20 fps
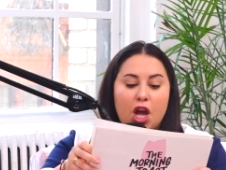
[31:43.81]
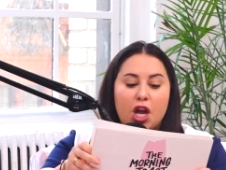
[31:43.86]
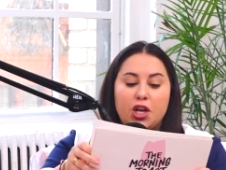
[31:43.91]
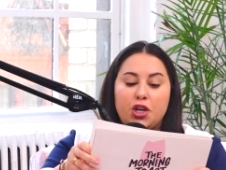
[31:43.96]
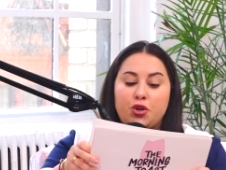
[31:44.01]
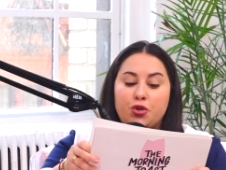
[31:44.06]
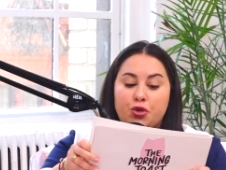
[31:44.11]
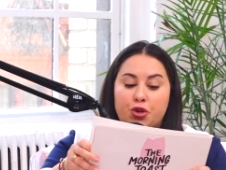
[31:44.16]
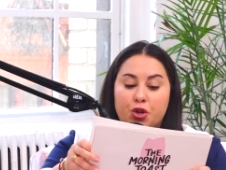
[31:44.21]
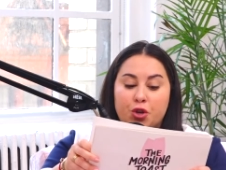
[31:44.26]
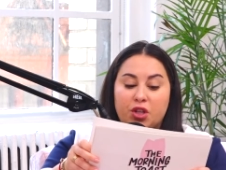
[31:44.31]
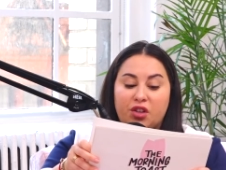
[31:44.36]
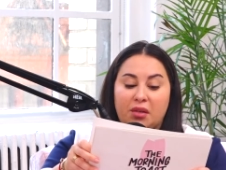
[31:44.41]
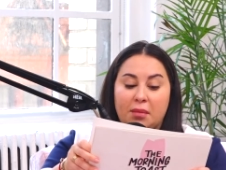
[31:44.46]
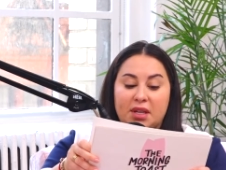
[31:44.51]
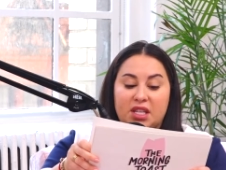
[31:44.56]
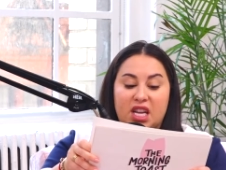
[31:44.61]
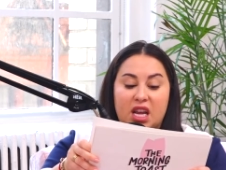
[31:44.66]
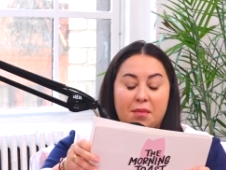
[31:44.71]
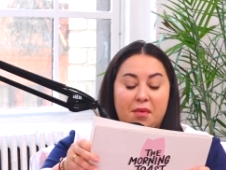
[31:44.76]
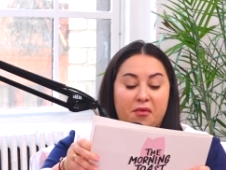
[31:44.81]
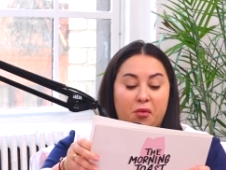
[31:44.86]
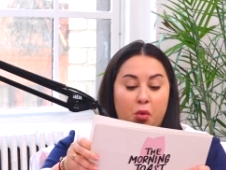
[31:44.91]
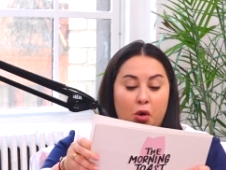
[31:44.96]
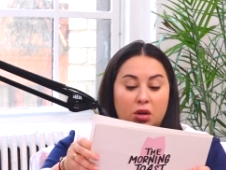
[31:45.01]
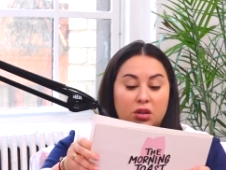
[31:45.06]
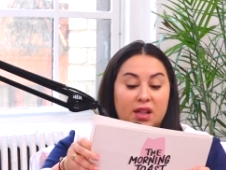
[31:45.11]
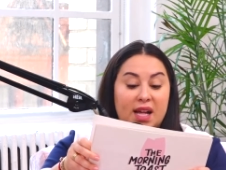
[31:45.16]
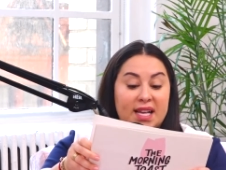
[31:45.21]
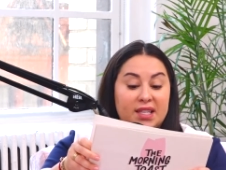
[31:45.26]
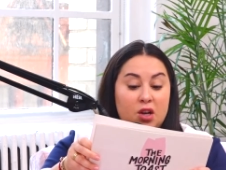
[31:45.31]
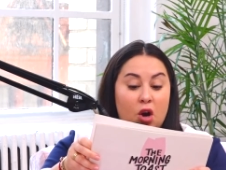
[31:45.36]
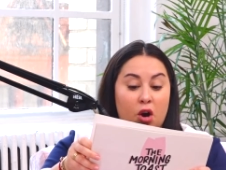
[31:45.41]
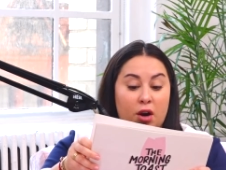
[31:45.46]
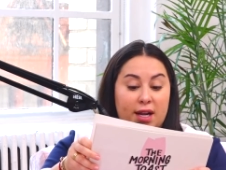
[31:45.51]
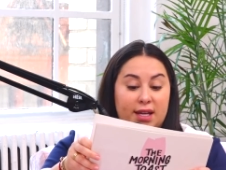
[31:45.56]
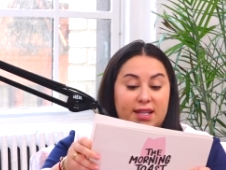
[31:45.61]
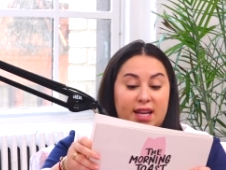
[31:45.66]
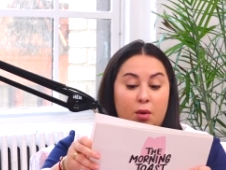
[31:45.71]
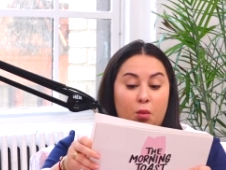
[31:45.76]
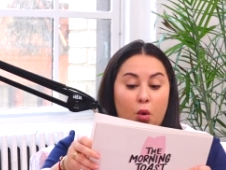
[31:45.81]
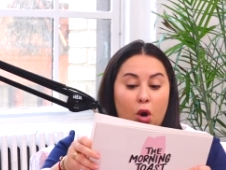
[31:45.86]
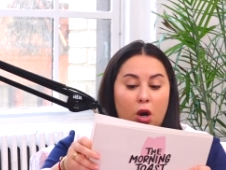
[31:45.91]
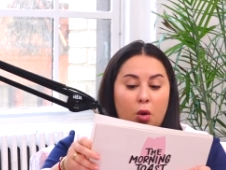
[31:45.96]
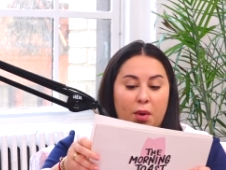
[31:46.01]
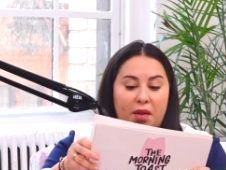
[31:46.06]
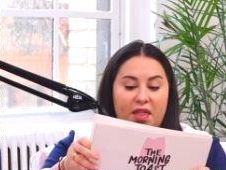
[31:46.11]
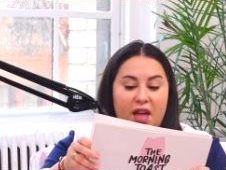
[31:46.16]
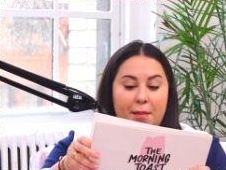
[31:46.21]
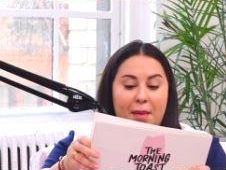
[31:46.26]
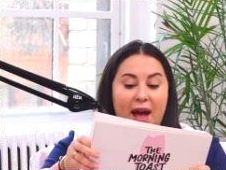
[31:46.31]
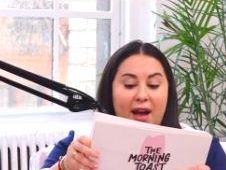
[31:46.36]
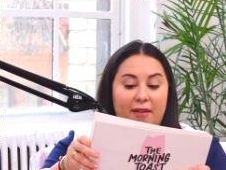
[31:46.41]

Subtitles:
You choose from a team of world-class artists and work with them